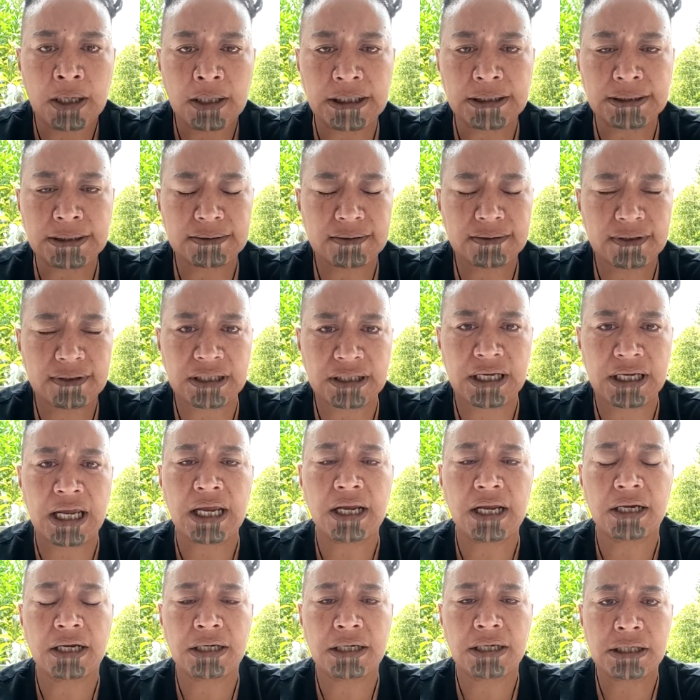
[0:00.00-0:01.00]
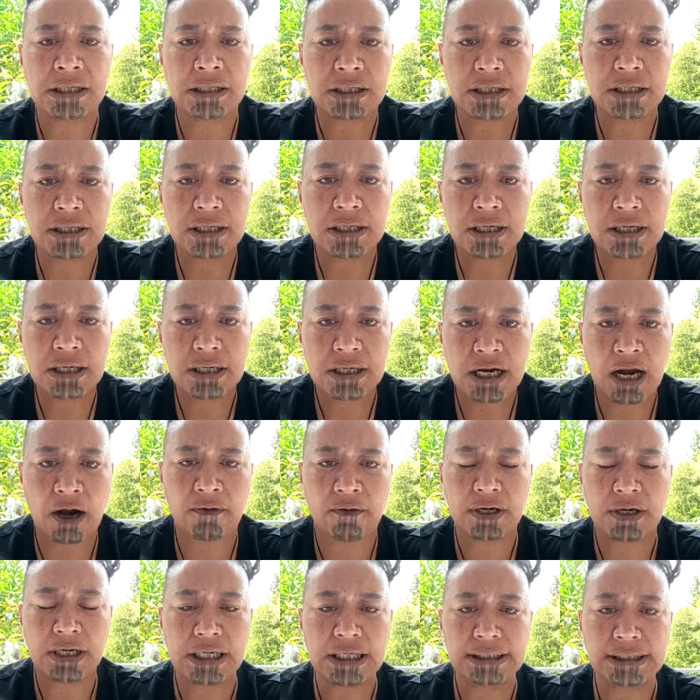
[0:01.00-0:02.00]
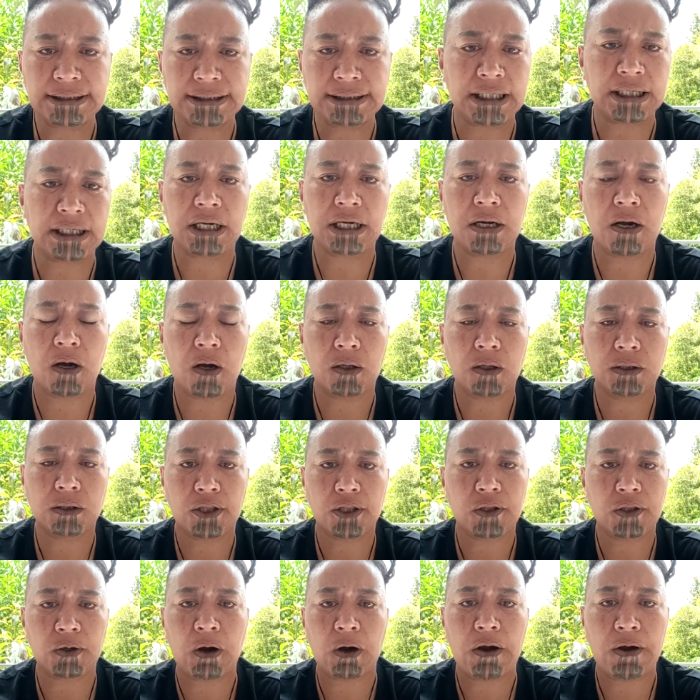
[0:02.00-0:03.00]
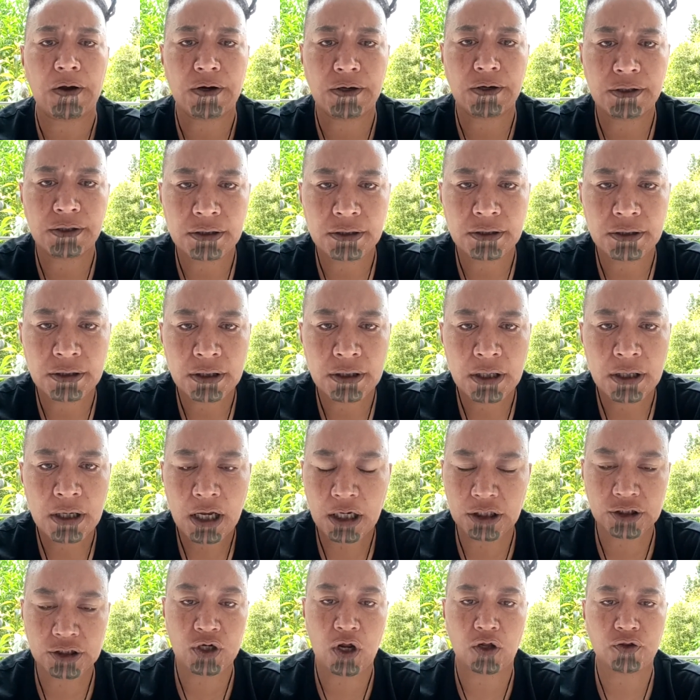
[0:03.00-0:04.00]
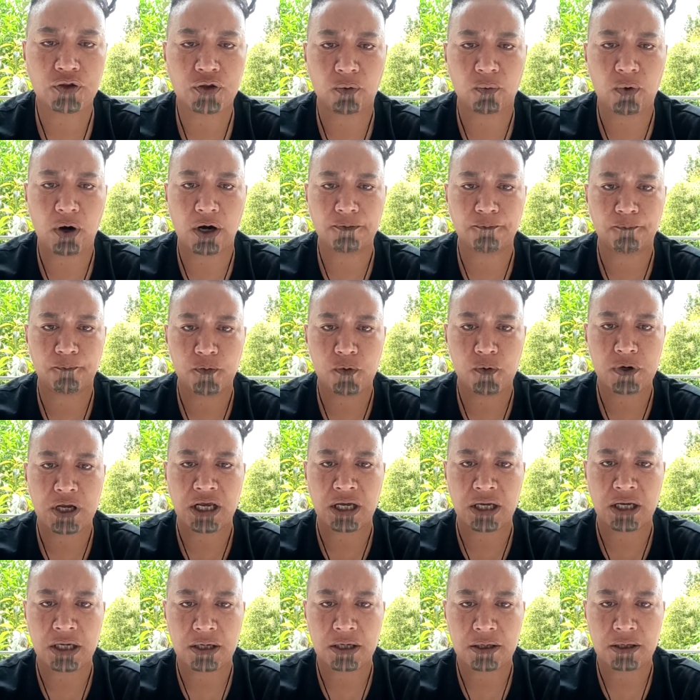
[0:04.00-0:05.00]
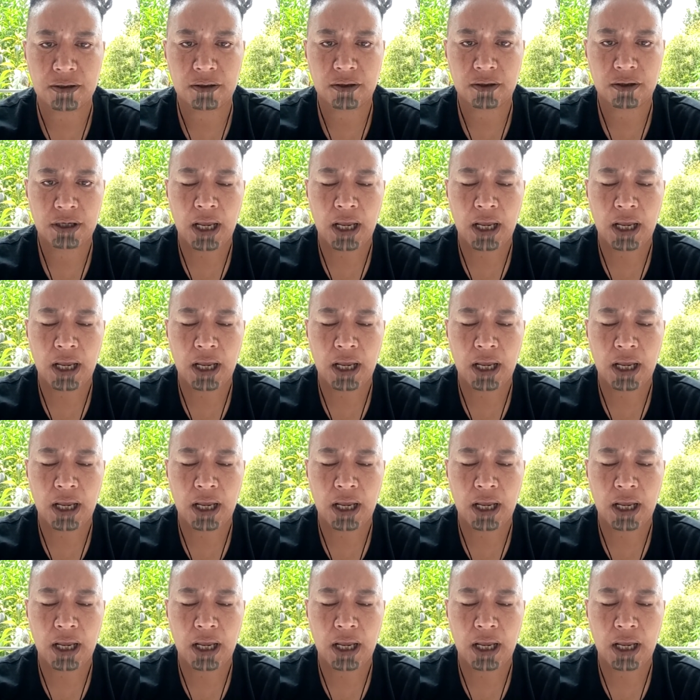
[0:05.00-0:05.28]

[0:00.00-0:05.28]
The king currently sitting on the throne is not the rightful king,